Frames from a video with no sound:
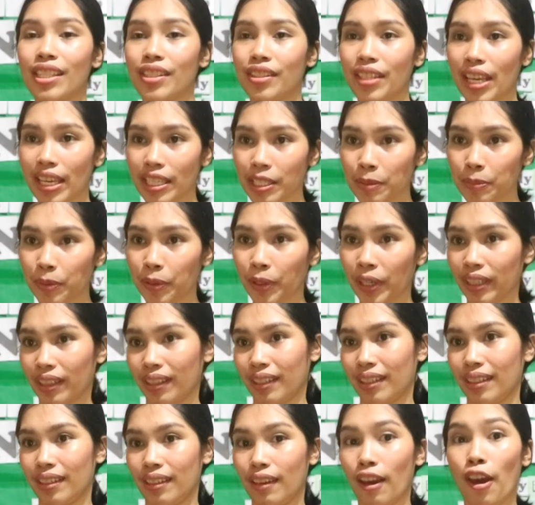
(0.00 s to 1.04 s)

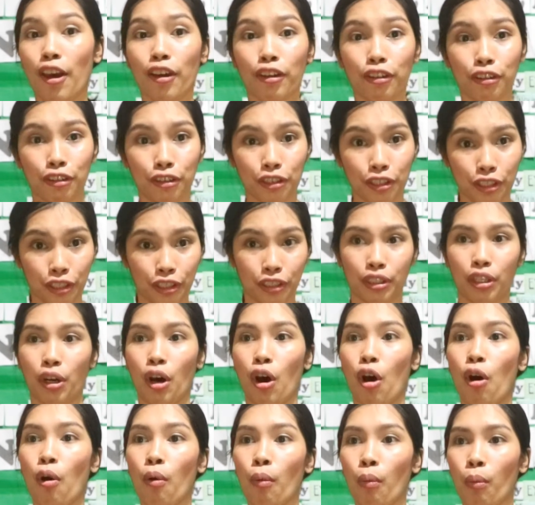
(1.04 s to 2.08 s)
Desperately. Good.
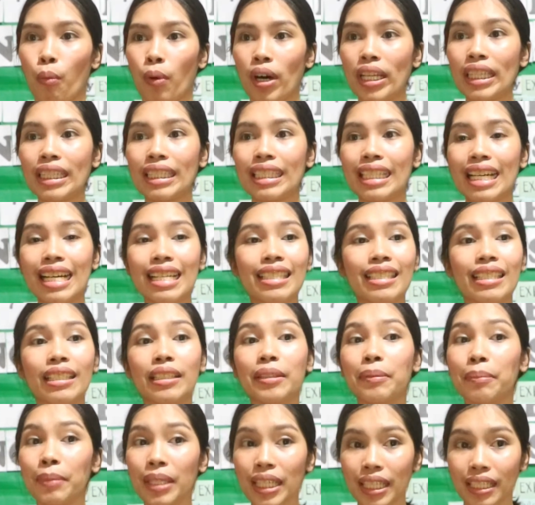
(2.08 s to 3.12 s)
What does
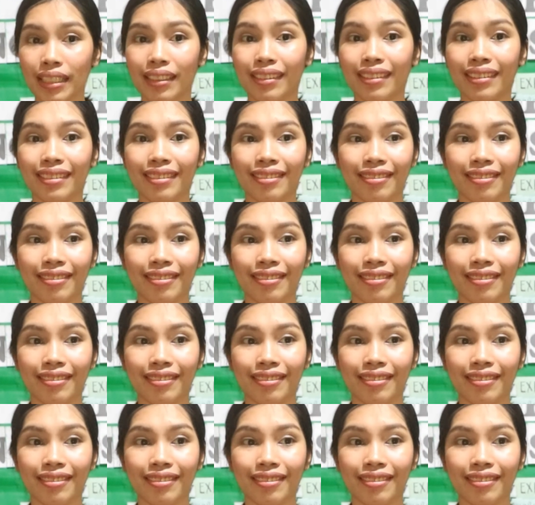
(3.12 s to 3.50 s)
it mean?